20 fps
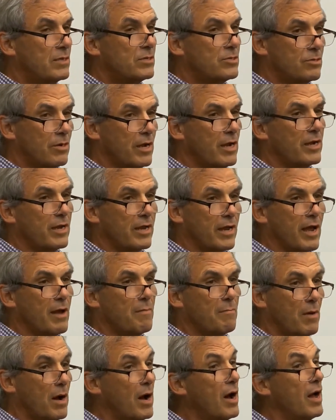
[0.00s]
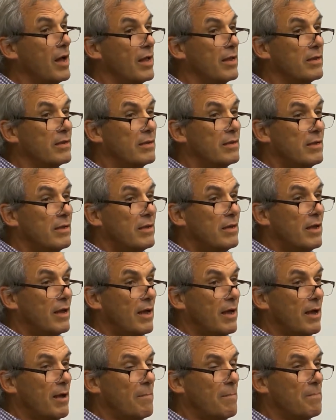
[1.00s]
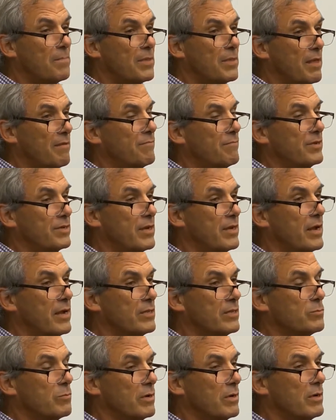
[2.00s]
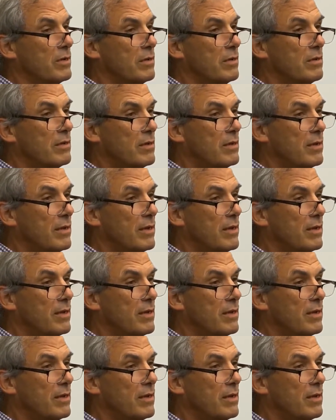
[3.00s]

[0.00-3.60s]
training our mind every day as well.